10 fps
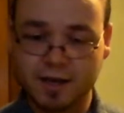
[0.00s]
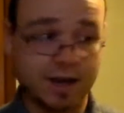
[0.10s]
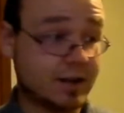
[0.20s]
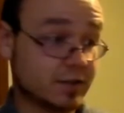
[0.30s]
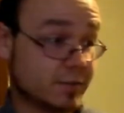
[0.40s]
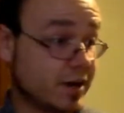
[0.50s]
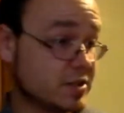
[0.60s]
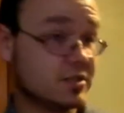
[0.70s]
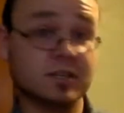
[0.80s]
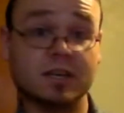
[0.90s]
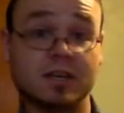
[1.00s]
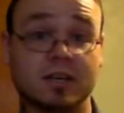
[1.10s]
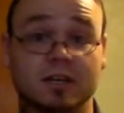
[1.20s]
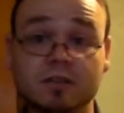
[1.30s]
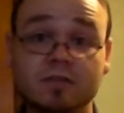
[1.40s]
And
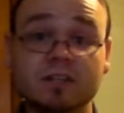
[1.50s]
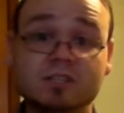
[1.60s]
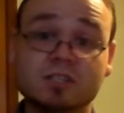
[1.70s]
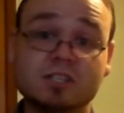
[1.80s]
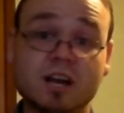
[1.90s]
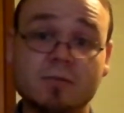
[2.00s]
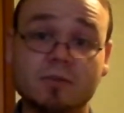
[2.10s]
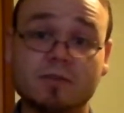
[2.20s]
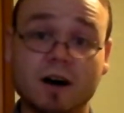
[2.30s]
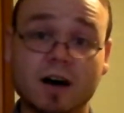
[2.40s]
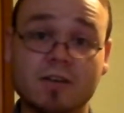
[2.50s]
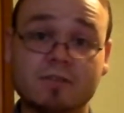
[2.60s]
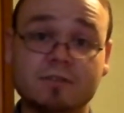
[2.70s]
especially in Ephesians chapter 5.